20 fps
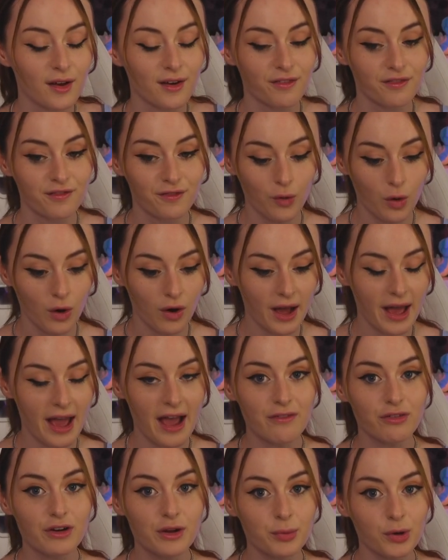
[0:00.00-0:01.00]
for
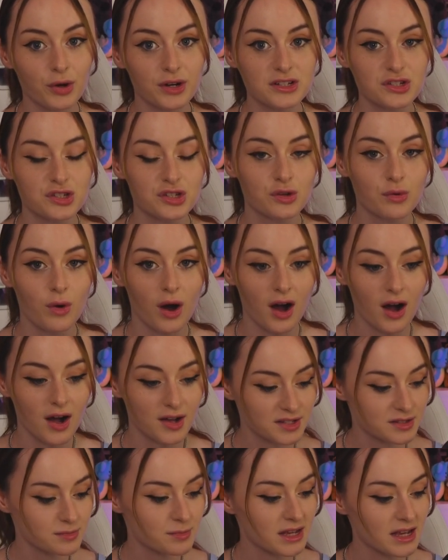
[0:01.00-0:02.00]
everybody to
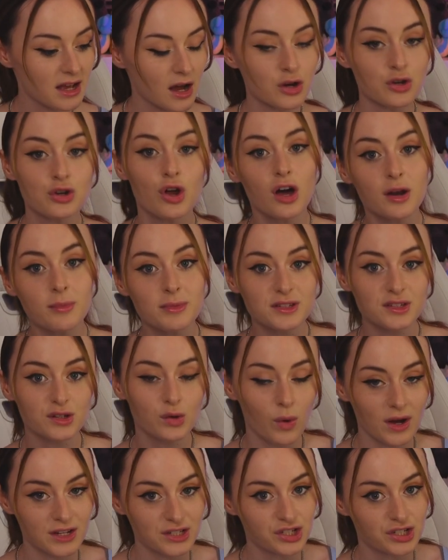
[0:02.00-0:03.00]
ask me anonymous
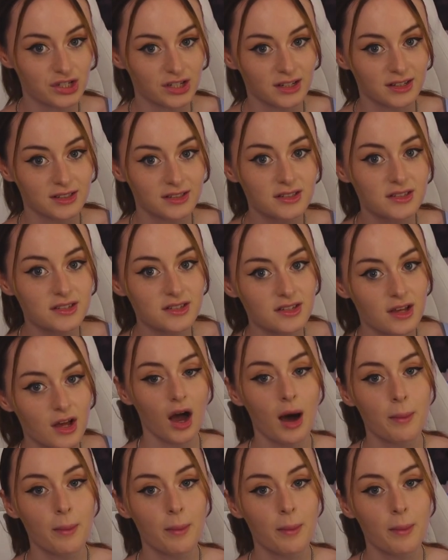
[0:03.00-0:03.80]
questions